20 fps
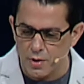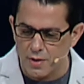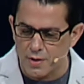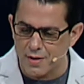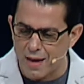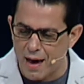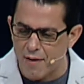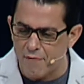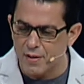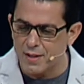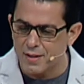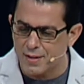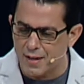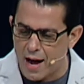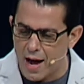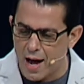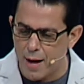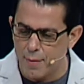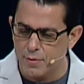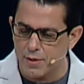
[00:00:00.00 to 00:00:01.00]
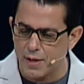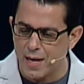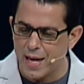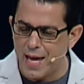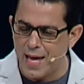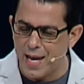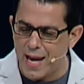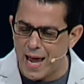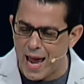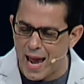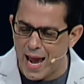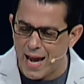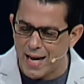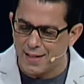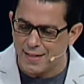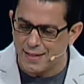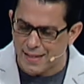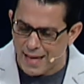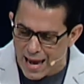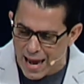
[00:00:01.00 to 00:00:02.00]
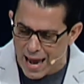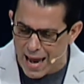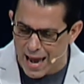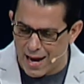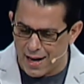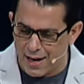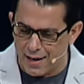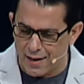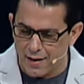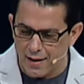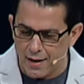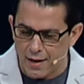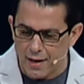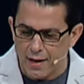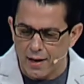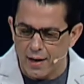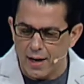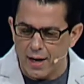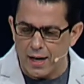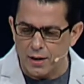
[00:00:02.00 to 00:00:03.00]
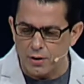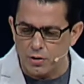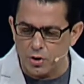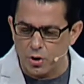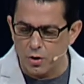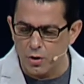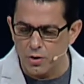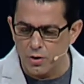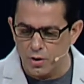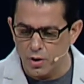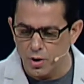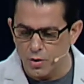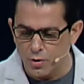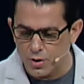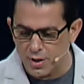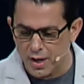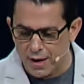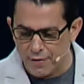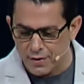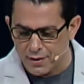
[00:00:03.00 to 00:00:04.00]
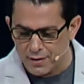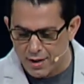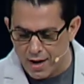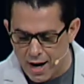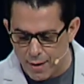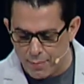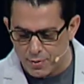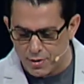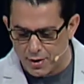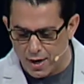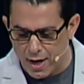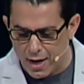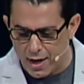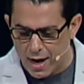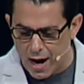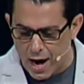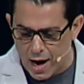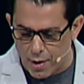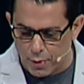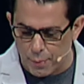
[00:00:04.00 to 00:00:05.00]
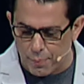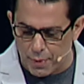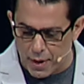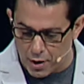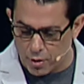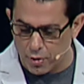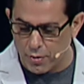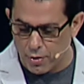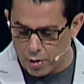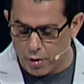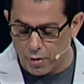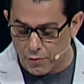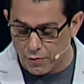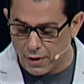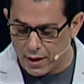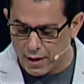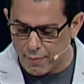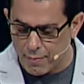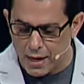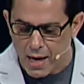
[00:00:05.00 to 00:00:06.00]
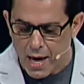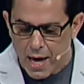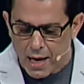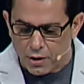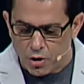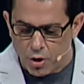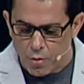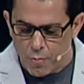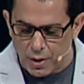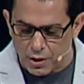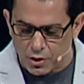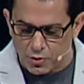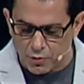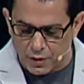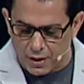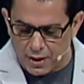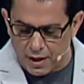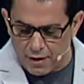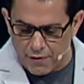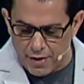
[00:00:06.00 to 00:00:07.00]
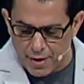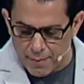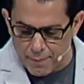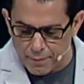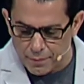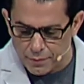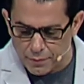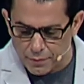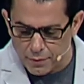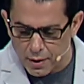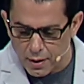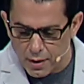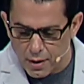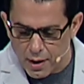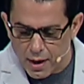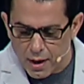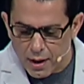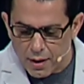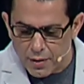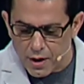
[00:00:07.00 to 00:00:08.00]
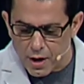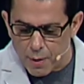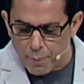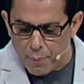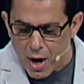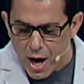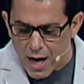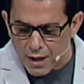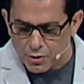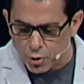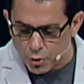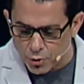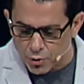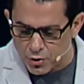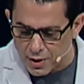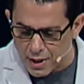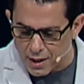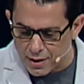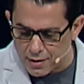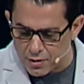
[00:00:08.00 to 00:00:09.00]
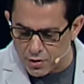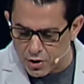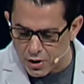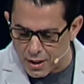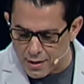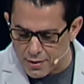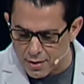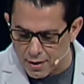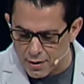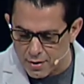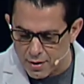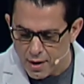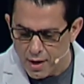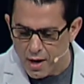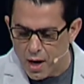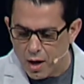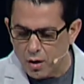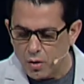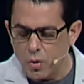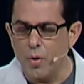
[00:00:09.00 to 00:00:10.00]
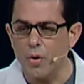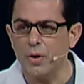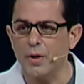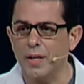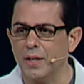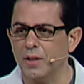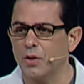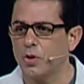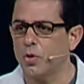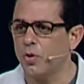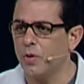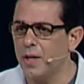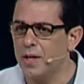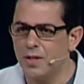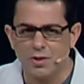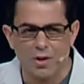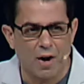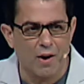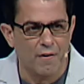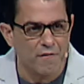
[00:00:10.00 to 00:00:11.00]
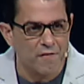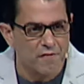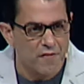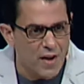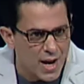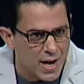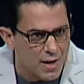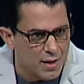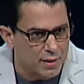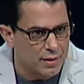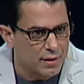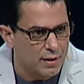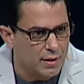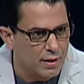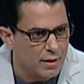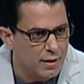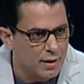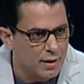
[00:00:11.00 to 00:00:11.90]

seven times in a day and turns to you seven times saying, I repent or, or forgive me, you must forgive him. The apostles said to Jesus, Lord, increase our faith.